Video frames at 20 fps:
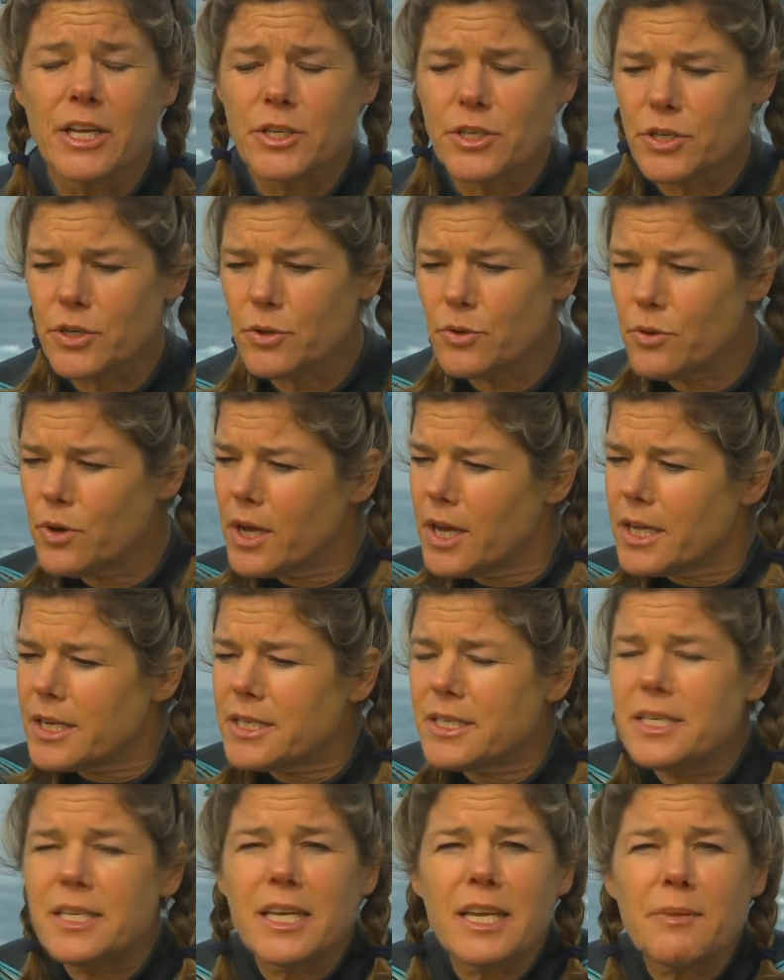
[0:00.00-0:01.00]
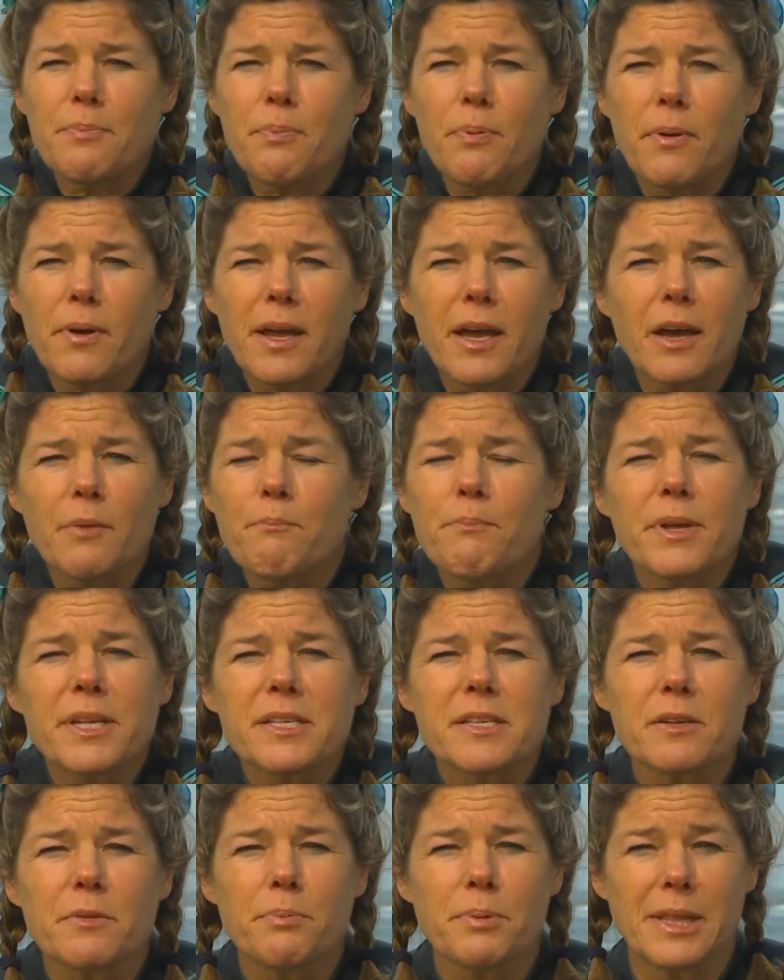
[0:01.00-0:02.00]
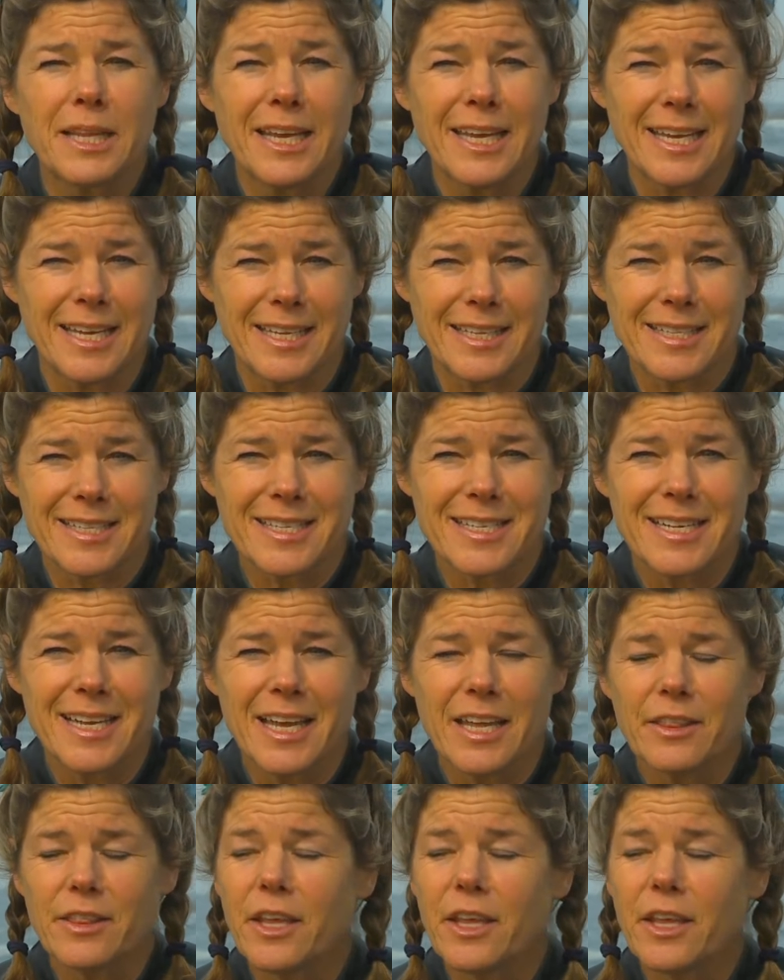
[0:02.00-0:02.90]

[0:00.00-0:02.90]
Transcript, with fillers: to deep abyssal plains.